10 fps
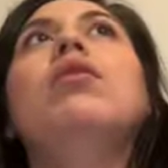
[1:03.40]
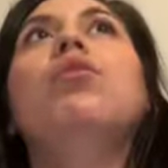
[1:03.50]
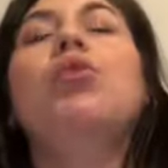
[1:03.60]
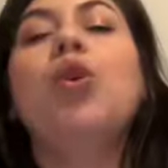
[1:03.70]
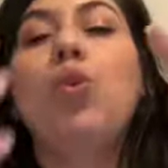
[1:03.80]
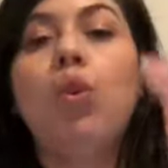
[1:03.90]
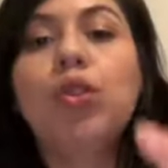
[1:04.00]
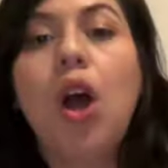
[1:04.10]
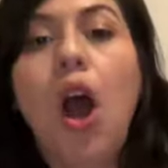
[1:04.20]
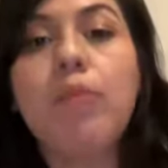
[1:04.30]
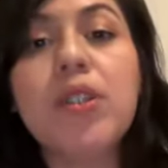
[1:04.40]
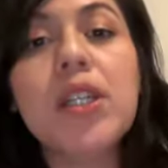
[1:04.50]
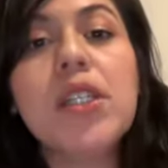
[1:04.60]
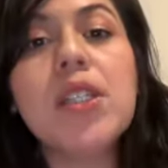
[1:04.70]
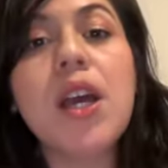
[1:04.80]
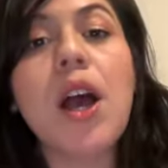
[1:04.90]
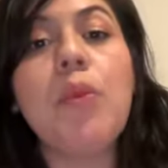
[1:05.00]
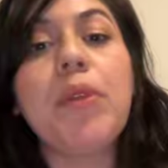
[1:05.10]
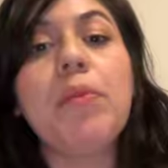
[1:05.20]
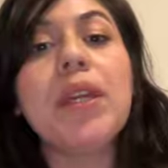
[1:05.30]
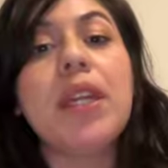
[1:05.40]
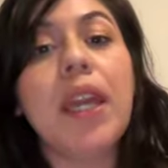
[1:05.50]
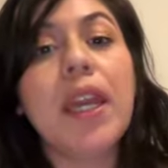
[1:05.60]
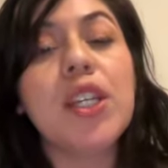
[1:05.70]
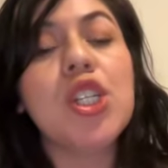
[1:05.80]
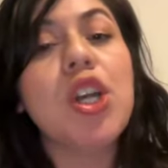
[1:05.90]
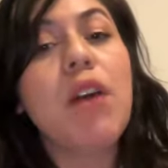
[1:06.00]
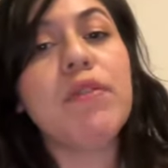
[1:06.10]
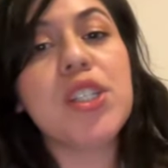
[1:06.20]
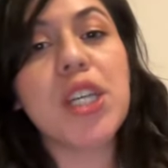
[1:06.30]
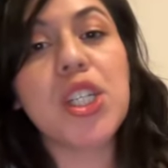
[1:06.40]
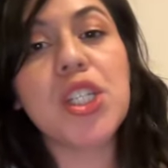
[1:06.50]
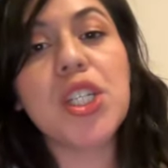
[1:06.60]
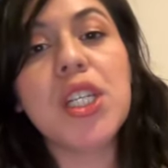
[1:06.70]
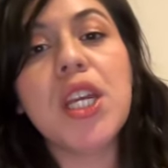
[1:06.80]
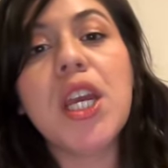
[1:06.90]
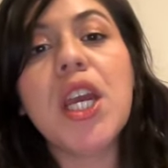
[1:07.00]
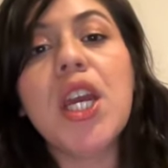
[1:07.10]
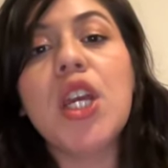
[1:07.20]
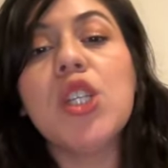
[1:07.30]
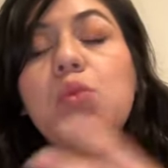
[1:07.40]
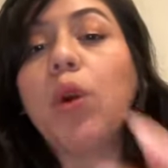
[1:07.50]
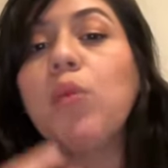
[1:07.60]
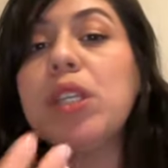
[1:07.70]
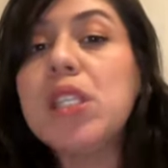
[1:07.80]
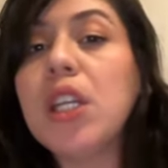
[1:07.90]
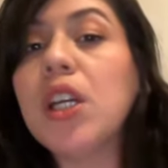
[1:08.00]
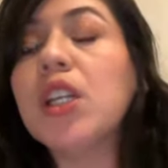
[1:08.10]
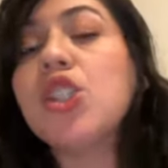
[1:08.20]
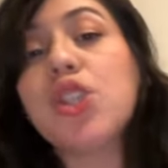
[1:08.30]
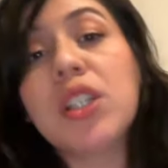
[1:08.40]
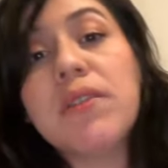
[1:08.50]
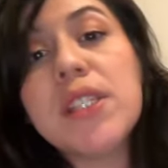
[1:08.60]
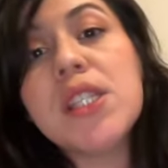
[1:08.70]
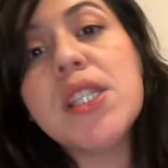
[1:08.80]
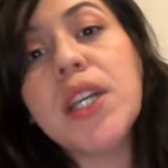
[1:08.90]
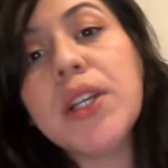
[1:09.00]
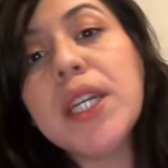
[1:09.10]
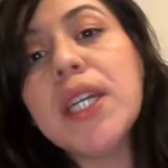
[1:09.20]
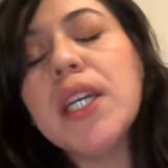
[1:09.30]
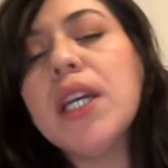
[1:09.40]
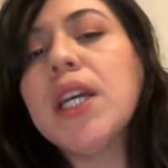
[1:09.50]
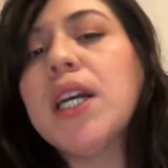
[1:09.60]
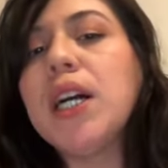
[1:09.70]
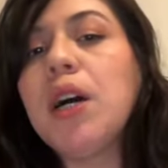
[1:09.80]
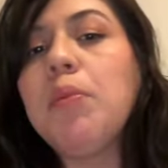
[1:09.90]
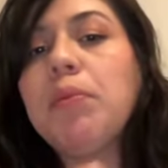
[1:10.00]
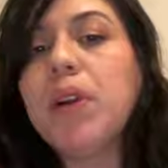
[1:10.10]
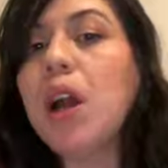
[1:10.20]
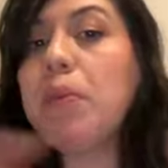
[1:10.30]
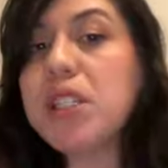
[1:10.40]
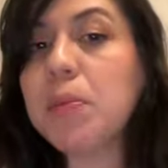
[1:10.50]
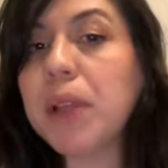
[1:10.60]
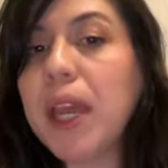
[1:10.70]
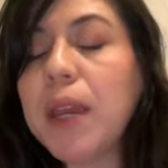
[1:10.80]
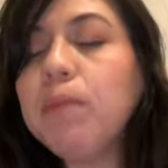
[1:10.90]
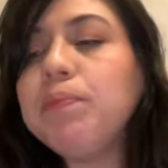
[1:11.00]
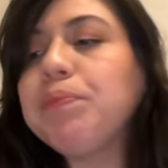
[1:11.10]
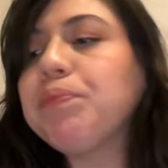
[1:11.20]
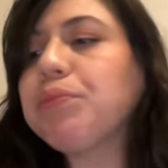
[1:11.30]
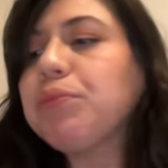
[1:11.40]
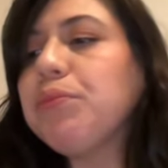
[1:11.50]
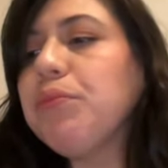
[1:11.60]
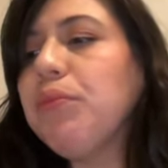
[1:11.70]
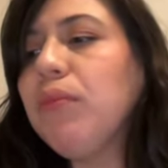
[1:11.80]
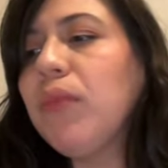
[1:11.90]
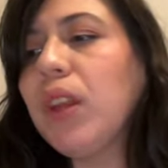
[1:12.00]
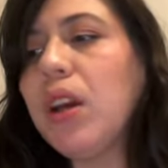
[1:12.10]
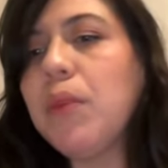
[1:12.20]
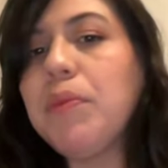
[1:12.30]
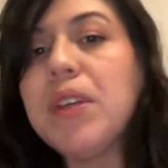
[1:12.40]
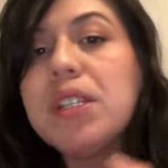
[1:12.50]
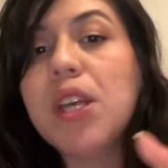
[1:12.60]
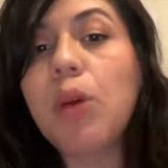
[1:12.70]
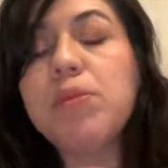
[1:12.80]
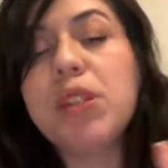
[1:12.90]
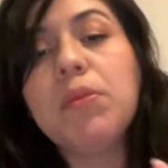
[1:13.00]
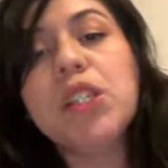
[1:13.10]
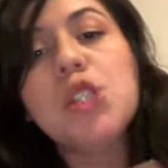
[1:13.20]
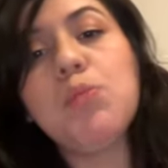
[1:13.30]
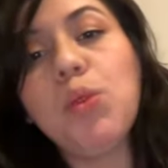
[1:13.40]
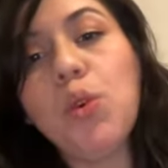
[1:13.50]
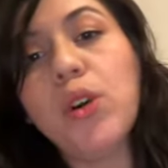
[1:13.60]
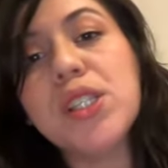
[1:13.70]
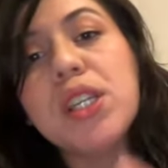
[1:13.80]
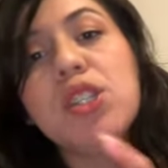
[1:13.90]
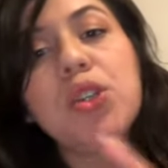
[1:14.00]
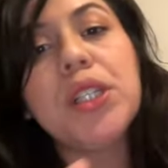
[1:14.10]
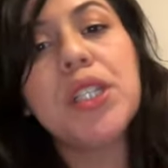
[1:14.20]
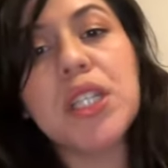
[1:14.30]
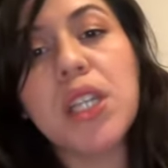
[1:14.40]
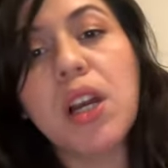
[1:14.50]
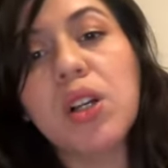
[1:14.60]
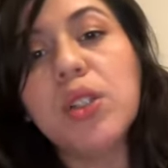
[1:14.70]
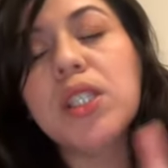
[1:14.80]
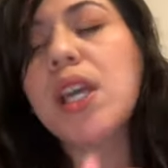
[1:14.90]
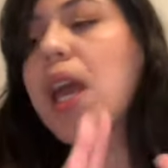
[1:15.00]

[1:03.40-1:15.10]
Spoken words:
real world objects to help them engage in conversation is where we see the constructivist theory come into play. This helps them explore sensory details,